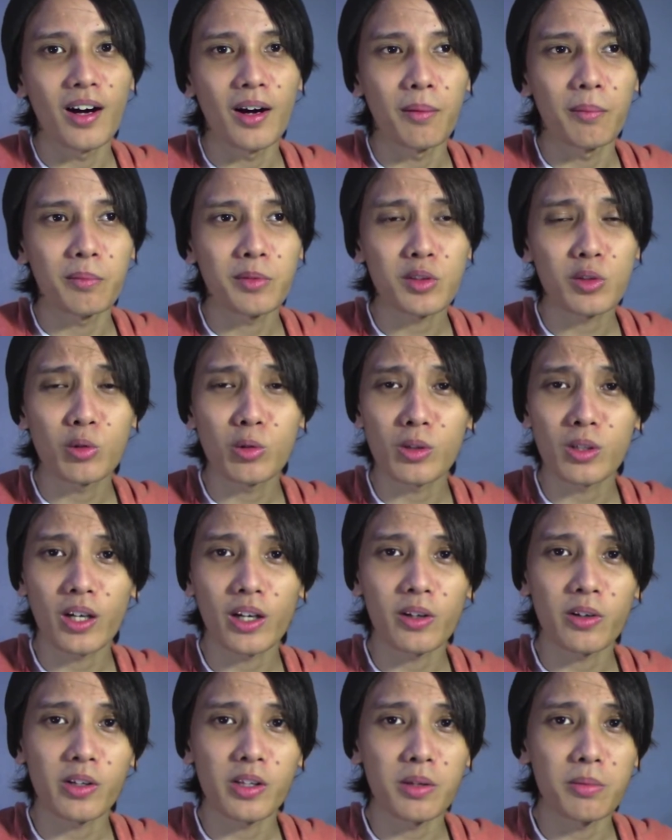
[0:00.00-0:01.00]
School got
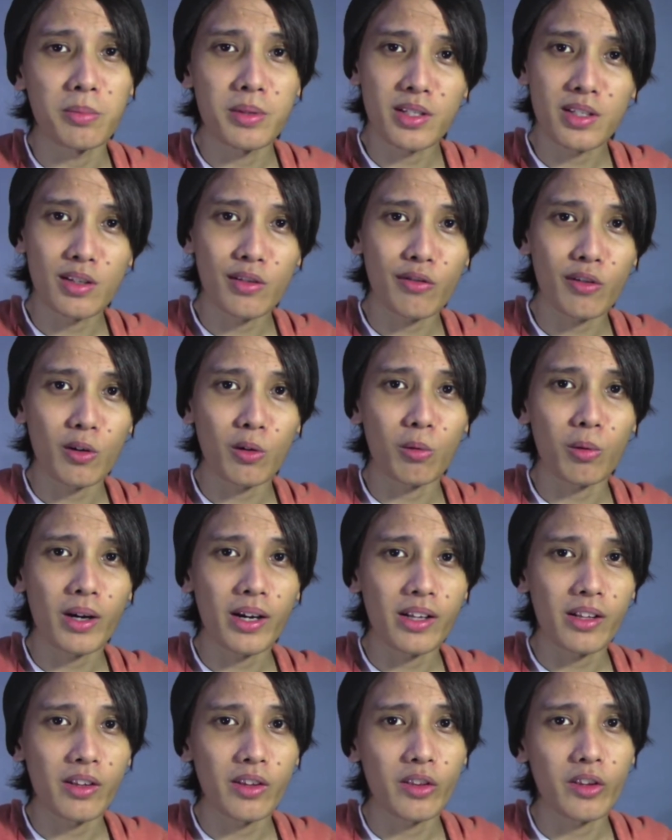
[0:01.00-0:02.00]
really busy for a
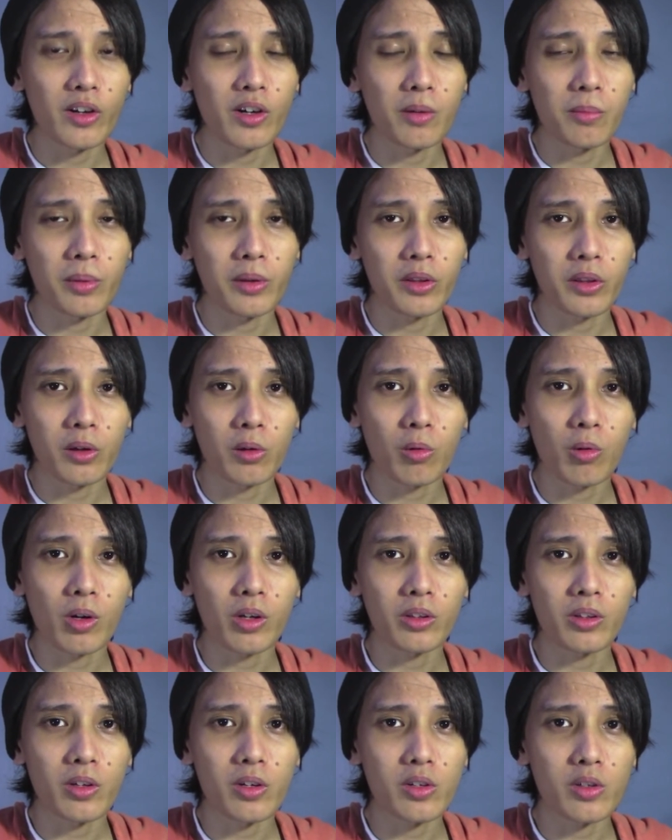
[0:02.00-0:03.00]
while there, but the
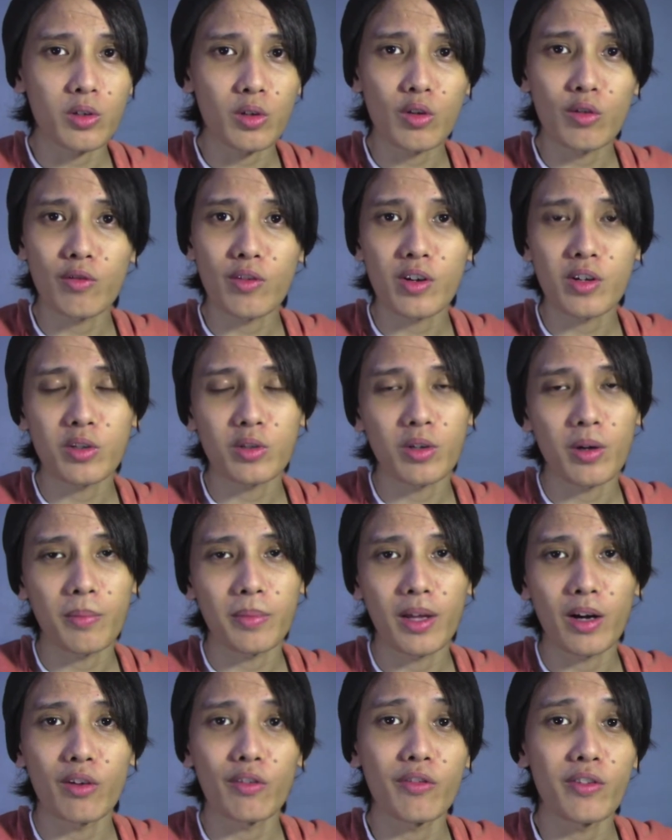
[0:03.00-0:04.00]
quarter is over, so I'm
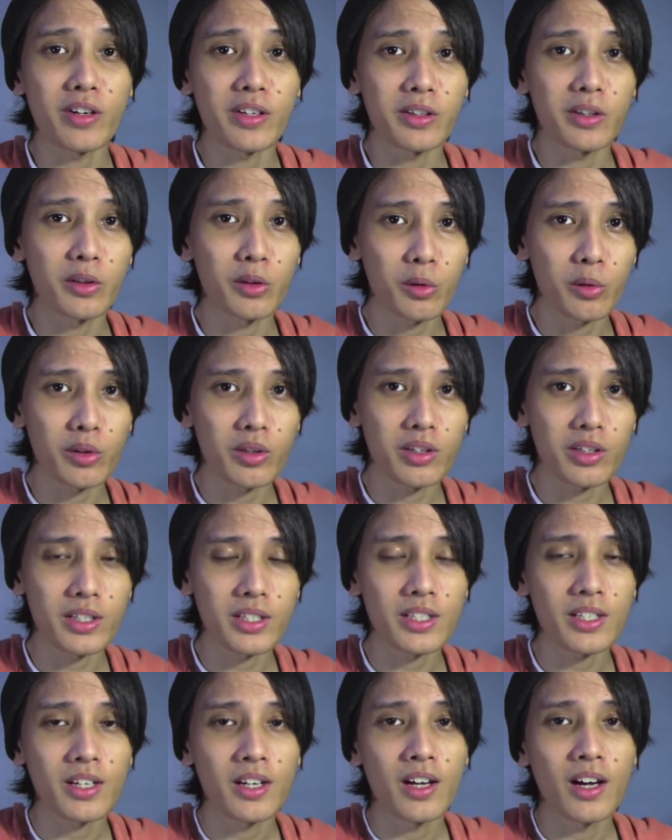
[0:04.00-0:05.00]
now free to do
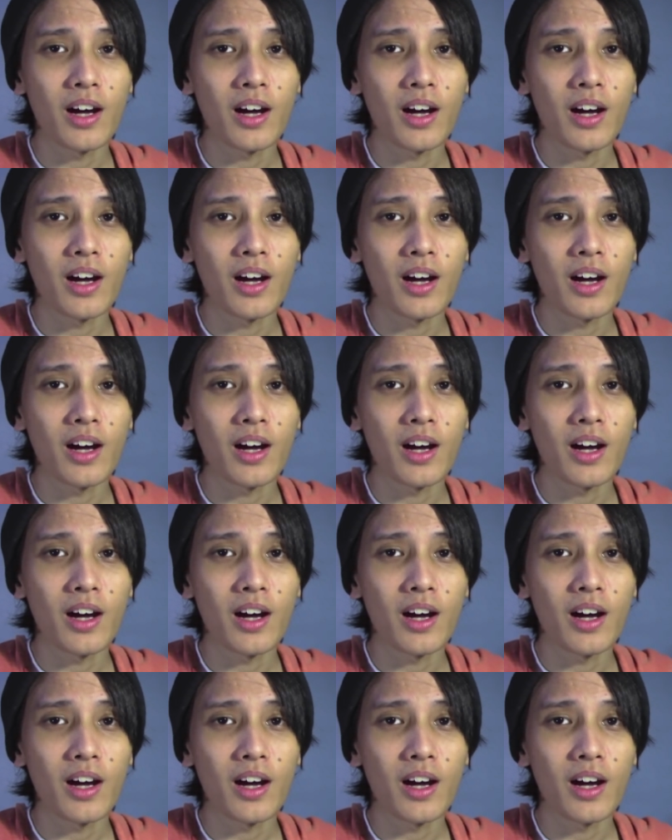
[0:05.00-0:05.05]
this.